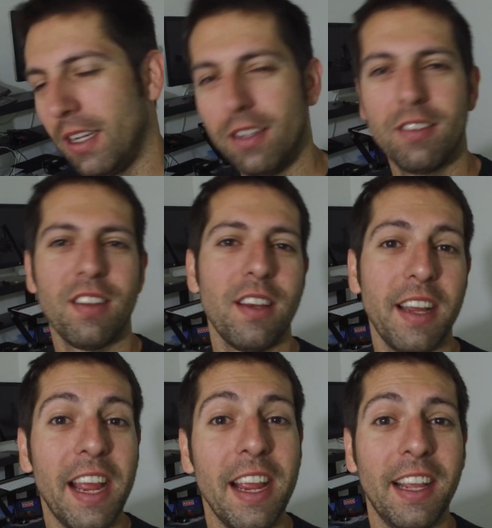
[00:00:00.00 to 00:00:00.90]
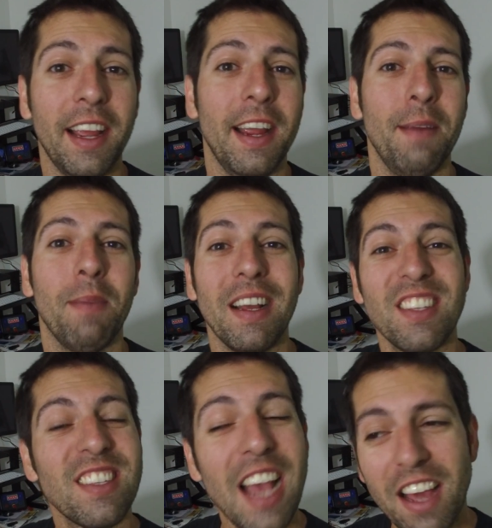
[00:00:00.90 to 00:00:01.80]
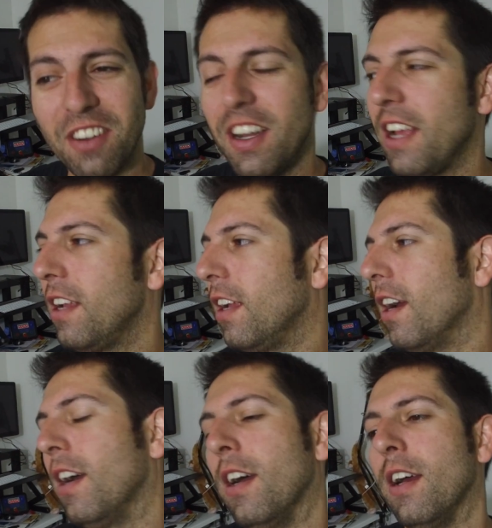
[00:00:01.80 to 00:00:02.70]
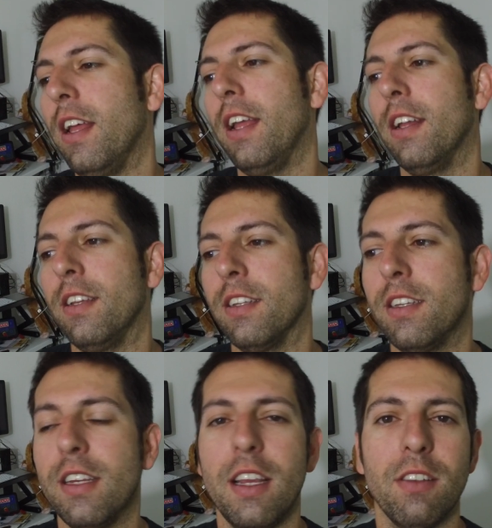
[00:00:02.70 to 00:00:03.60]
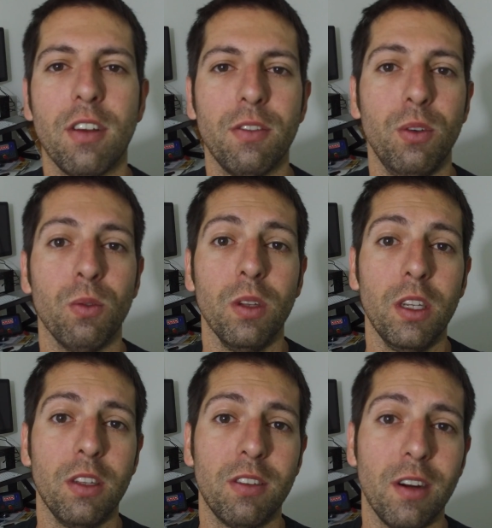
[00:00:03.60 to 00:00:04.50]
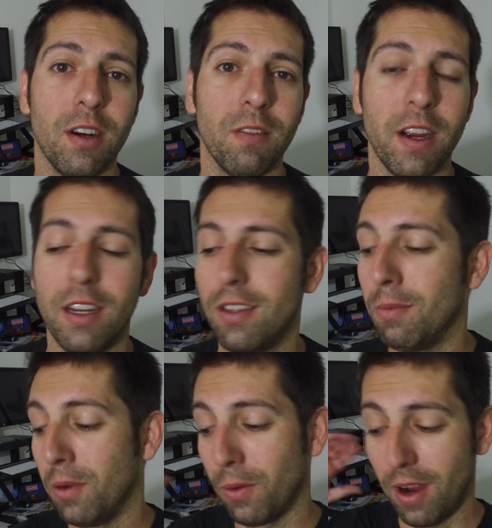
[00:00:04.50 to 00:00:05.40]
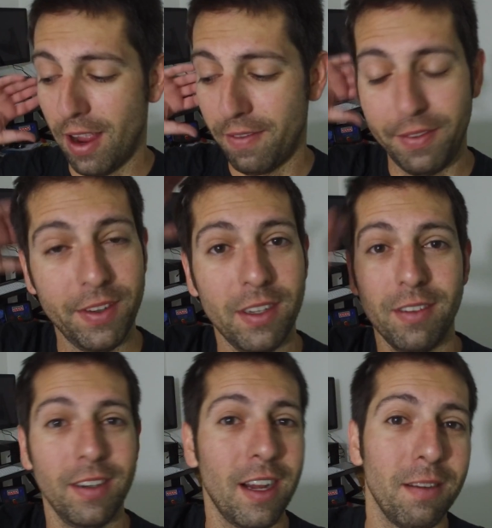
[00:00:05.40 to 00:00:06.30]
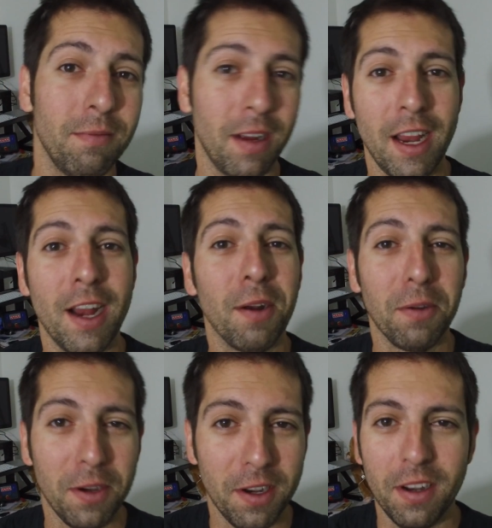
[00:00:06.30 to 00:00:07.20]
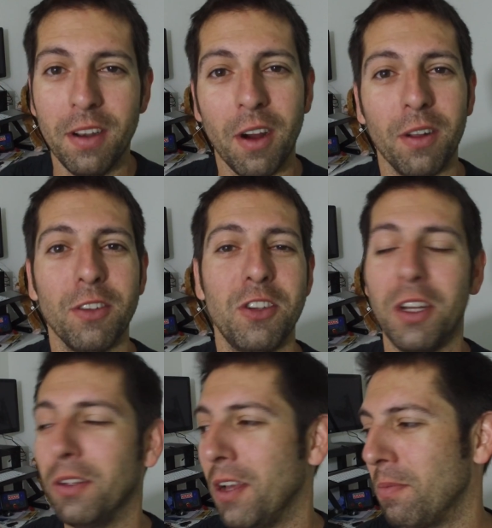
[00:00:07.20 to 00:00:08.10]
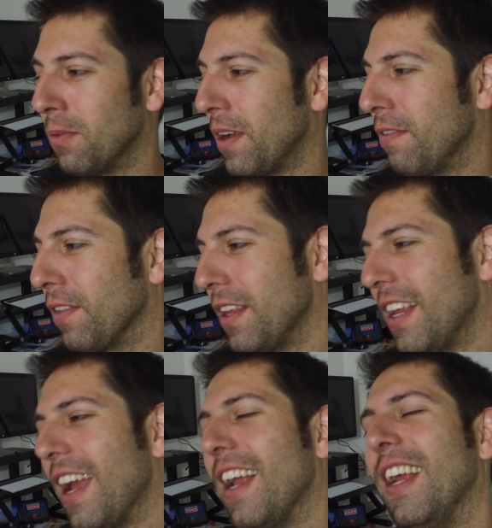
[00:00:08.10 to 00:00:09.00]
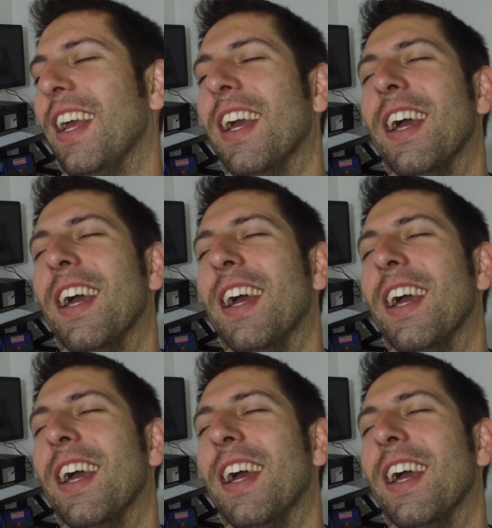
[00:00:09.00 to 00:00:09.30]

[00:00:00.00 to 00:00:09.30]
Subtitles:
It is Sunday, aka my Saturday, and today is off to a really good start, right? To the point where I haven't even gotten my hair all gelled up and ready for the day.